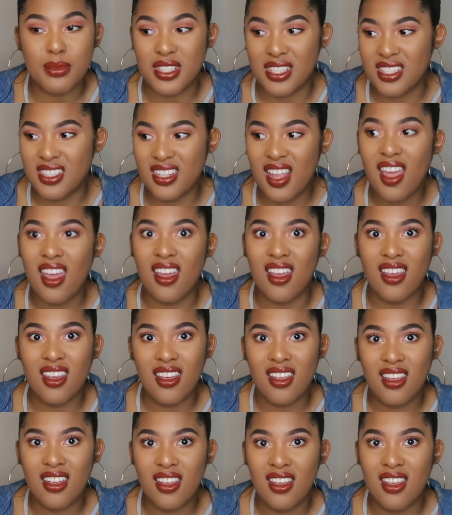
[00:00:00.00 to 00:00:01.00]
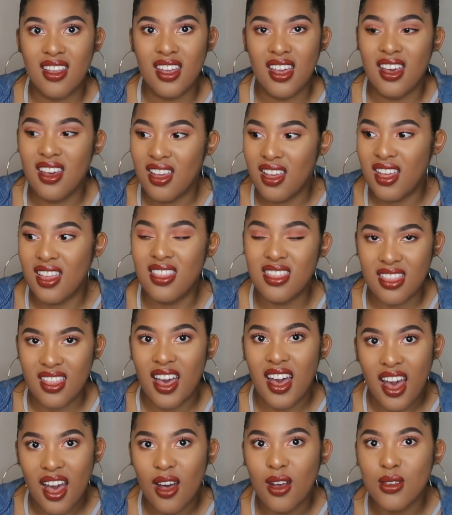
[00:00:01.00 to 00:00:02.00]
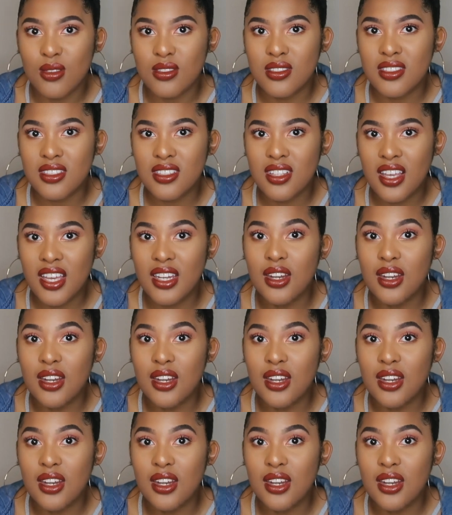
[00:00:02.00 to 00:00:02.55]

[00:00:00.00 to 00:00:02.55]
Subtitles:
mistake in the house.